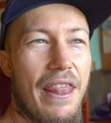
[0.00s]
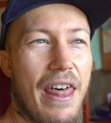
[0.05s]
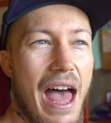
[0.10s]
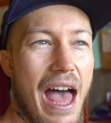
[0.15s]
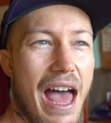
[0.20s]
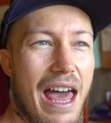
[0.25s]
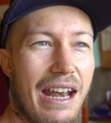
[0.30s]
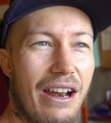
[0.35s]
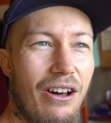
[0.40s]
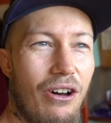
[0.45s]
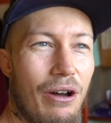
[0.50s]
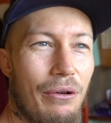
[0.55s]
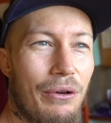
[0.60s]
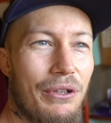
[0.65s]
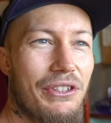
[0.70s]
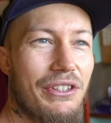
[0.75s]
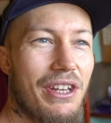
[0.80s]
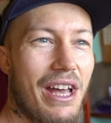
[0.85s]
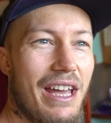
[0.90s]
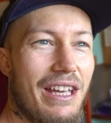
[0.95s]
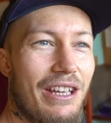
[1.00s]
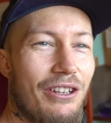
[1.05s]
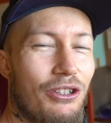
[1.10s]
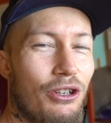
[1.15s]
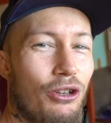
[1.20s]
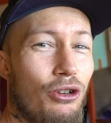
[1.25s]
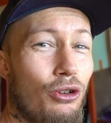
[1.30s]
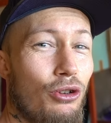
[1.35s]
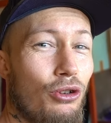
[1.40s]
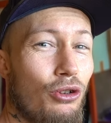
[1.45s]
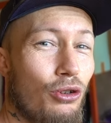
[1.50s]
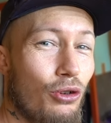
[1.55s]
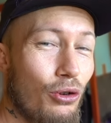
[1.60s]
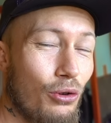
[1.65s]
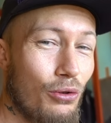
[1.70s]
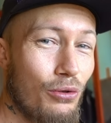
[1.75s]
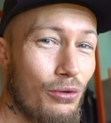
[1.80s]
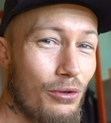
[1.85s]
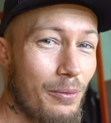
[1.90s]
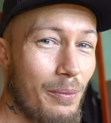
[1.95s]
That I would say is a
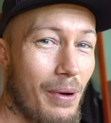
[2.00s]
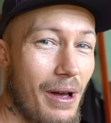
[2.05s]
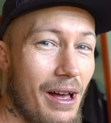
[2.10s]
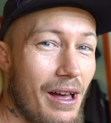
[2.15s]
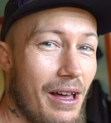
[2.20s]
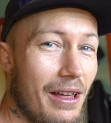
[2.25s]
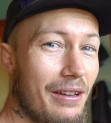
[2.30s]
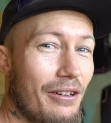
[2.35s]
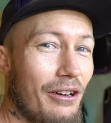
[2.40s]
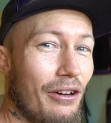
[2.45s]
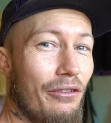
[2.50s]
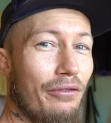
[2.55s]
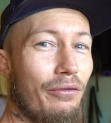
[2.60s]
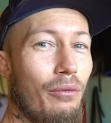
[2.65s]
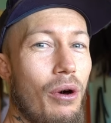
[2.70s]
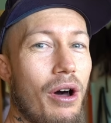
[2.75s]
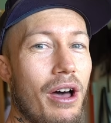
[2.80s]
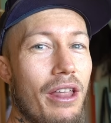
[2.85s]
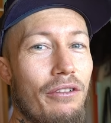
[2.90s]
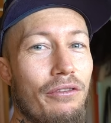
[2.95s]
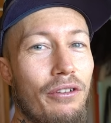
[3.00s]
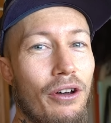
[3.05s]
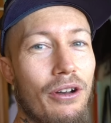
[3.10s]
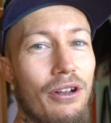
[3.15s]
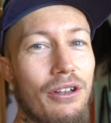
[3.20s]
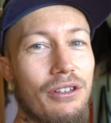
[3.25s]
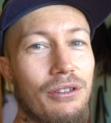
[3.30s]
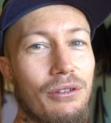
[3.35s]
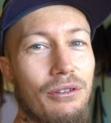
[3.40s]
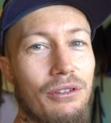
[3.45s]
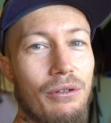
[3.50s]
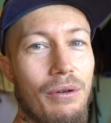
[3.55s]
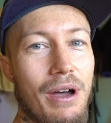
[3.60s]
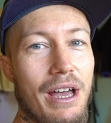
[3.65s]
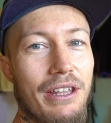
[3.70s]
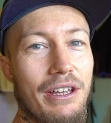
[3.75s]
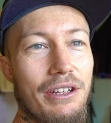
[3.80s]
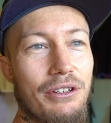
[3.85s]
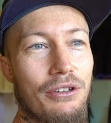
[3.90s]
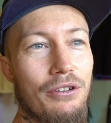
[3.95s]
huge part of why the photos look the
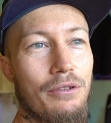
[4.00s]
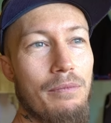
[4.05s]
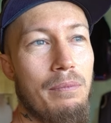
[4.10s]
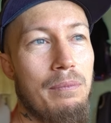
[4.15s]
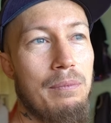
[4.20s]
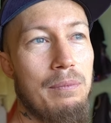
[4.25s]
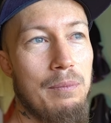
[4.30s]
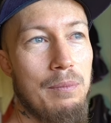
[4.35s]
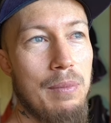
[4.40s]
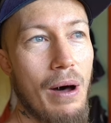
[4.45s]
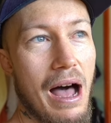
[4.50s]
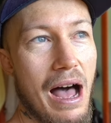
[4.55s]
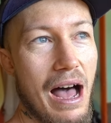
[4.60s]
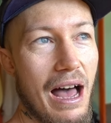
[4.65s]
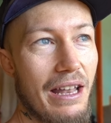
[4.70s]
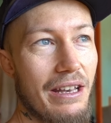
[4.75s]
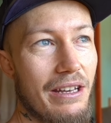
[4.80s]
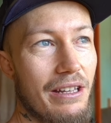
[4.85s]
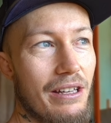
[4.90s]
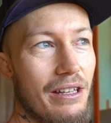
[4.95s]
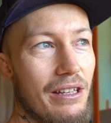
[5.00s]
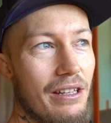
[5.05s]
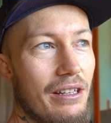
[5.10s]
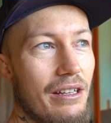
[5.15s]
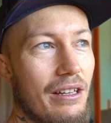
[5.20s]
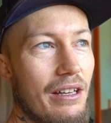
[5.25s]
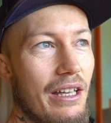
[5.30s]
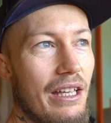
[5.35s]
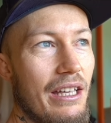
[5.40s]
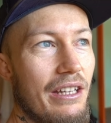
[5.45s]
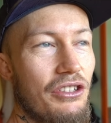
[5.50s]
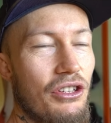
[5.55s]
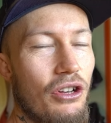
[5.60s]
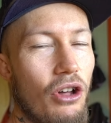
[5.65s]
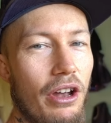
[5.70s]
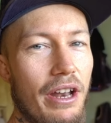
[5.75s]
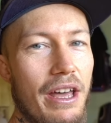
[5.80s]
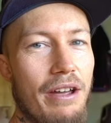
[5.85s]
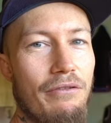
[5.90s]
way they do but it's not